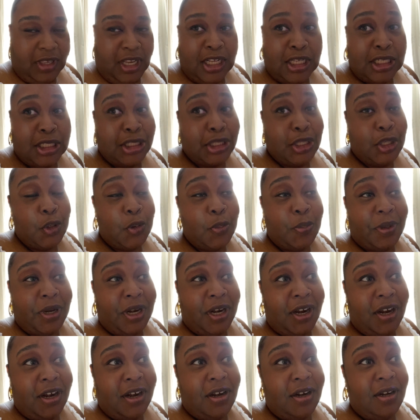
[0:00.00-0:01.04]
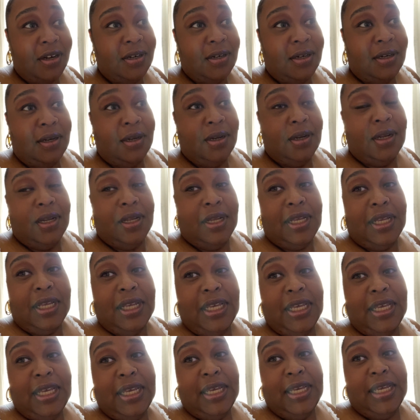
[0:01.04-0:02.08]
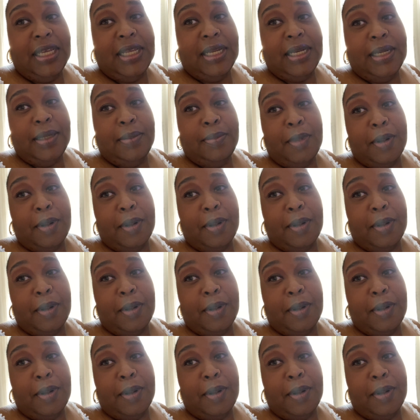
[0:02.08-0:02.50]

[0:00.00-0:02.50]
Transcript: scooping her and